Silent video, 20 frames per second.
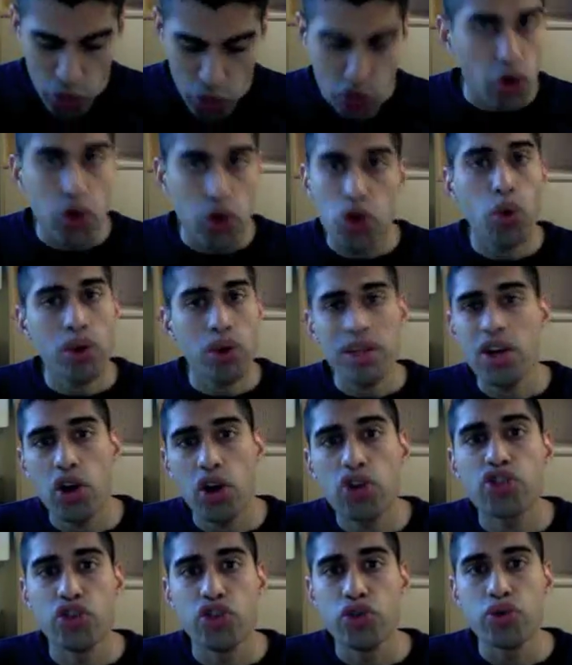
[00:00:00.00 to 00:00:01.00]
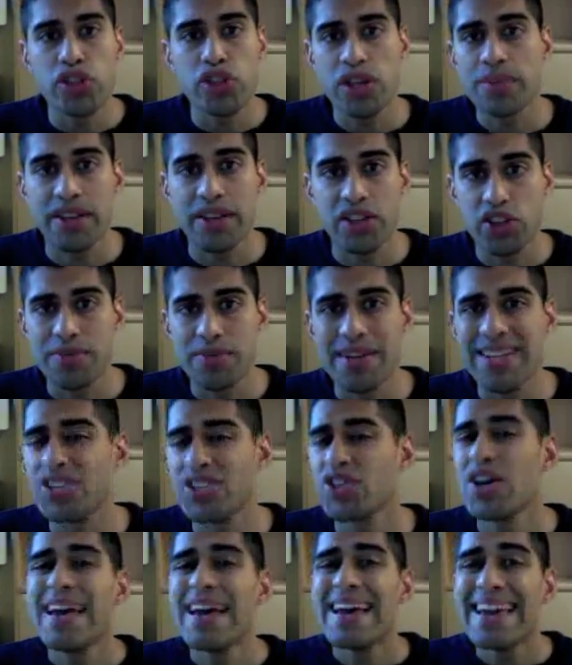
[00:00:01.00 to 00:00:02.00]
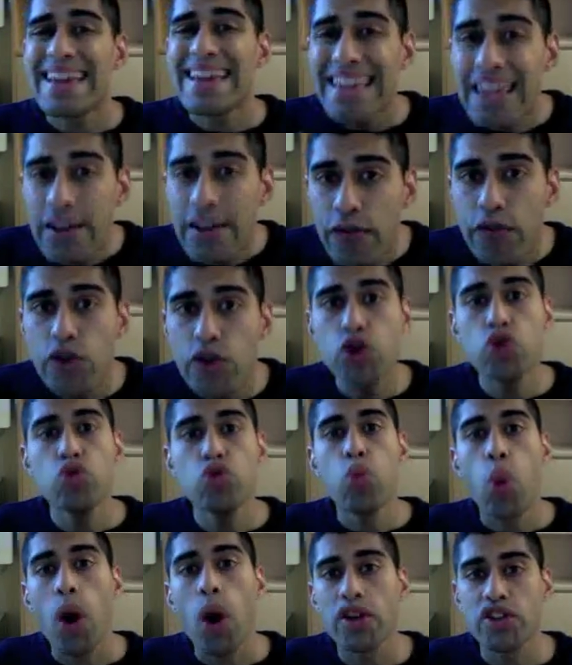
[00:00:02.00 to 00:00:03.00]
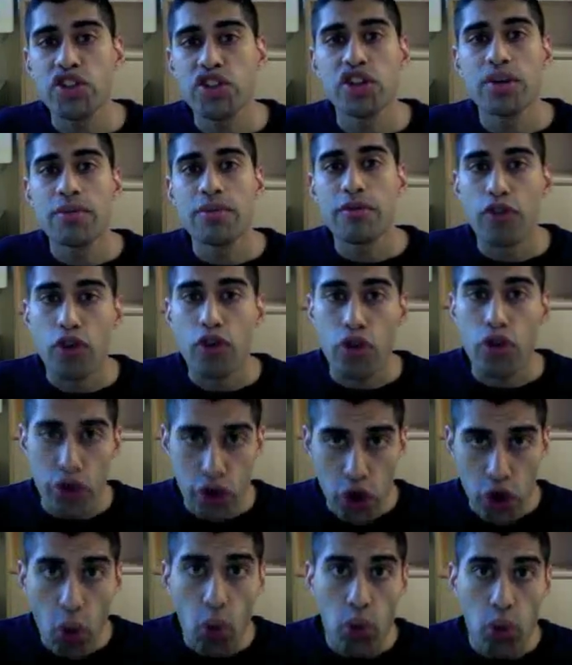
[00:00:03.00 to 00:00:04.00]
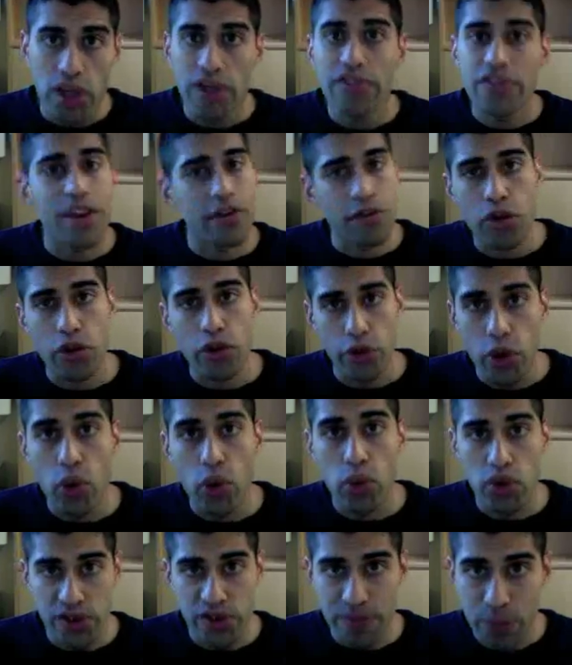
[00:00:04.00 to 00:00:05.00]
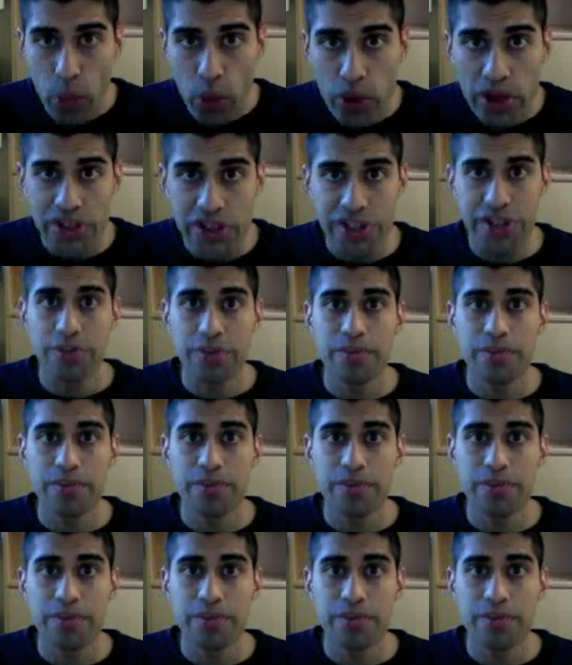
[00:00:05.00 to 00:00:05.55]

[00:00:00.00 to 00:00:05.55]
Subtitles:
you only ought to do something as a means if you want some further goal, if that further goal is important to you.